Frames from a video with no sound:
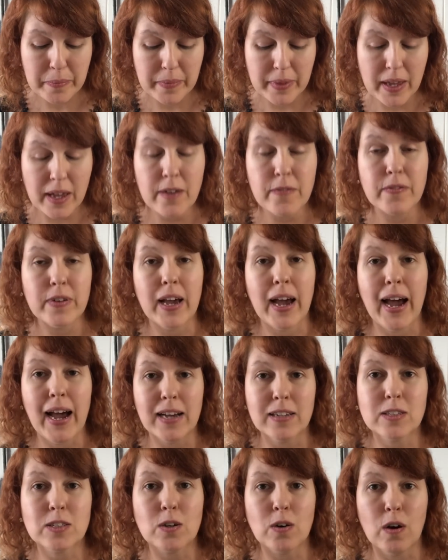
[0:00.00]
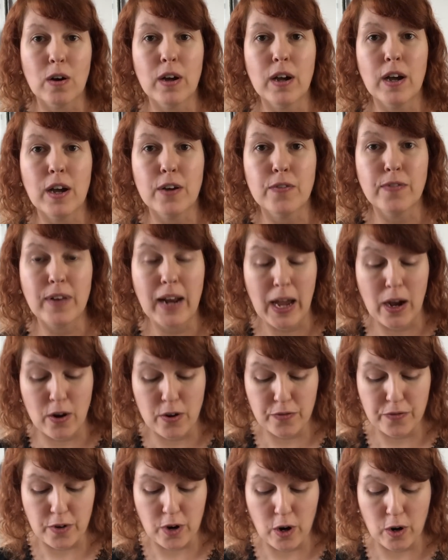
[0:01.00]
if it has got a flower
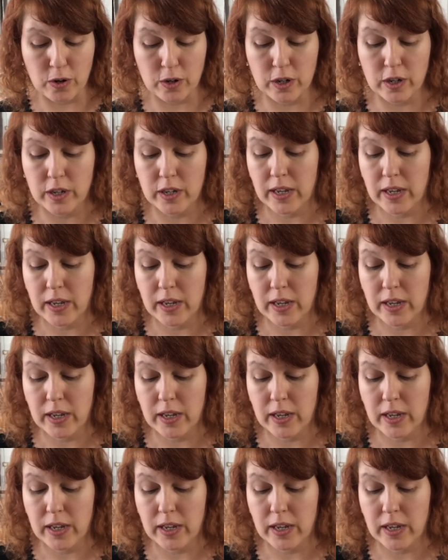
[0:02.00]
frog